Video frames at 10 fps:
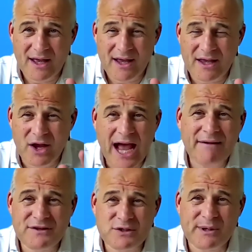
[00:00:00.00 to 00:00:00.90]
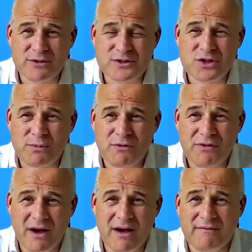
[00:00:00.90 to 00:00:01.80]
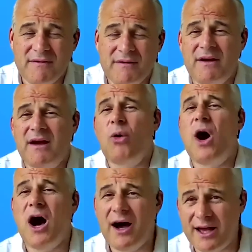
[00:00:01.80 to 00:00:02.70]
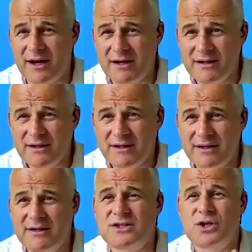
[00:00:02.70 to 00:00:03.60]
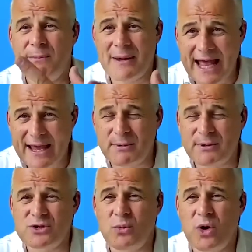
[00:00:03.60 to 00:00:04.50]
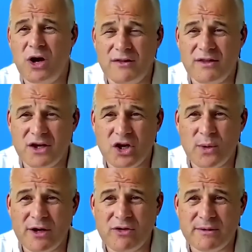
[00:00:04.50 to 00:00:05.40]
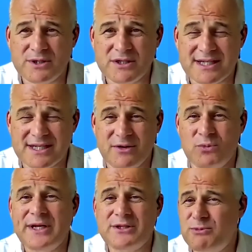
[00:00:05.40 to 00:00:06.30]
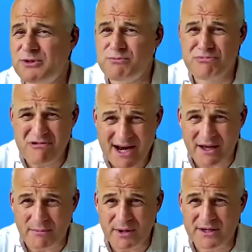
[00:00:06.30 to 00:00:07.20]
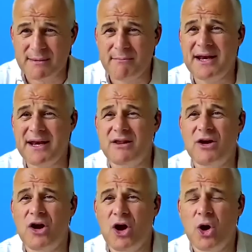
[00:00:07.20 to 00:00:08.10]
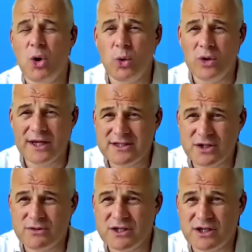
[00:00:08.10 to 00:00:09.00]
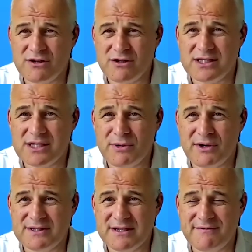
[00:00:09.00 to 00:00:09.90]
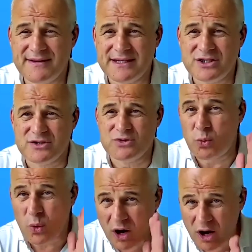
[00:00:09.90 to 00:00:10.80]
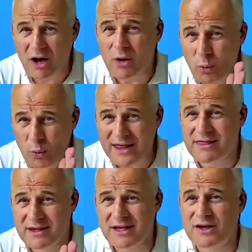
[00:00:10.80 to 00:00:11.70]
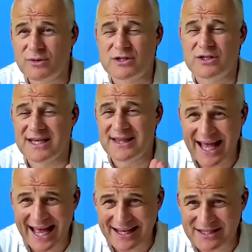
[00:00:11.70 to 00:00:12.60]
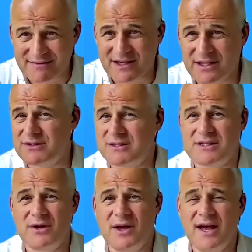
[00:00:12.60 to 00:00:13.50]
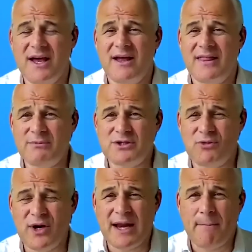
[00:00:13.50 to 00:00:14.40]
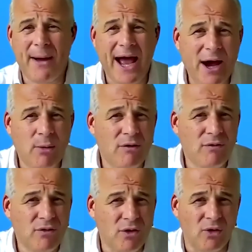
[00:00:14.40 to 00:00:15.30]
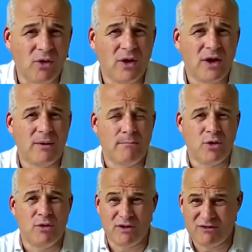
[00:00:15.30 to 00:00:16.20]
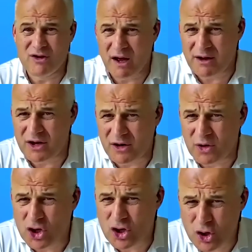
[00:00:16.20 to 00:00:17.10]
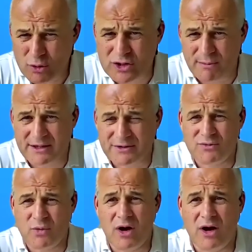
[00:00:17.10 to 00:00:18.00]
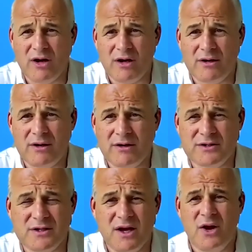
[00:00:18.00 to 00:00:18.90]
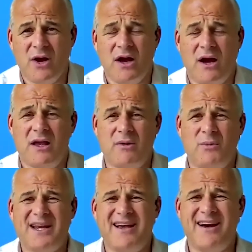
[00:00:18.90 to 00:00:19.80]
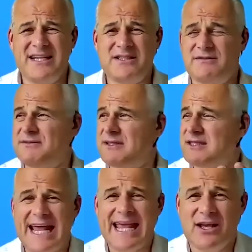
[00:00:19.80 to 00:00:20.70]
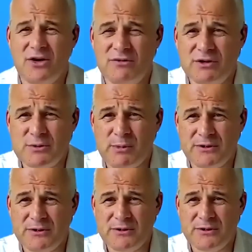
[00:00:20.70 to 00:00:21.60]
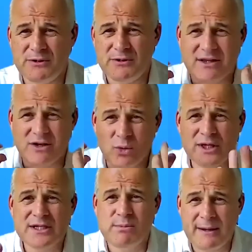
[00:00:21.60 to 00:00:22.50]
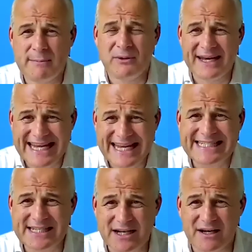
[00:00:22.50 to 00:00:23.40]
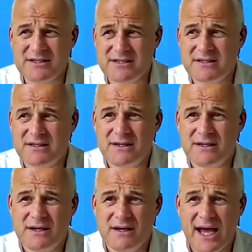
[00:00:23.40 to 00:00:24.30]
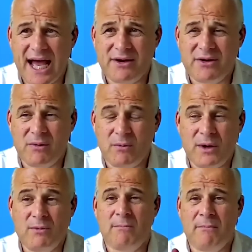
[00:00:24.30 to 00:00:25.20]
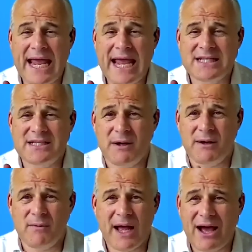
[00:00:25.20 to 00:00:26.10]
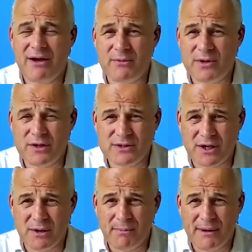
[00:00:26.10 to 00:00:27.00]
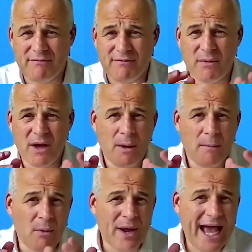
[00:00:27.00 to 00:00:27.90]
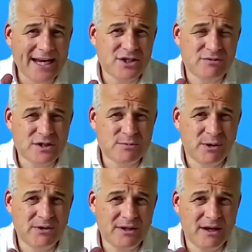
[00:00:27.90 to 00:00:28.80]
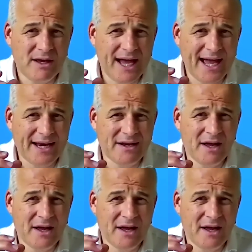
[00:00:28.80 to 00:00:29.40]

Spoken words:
you have to be on Zoom 5 or higher to be able to work at the new encryption standard, which was brilliant because it meant that all these new security and privacy features were with the users, in the hands of the users. So that was a really powerful move. It was, huge amount of work, because, we've kind of taken on a responsibility that all these people needed us, and we were amazed by how they were using our platform, but we had to respond. And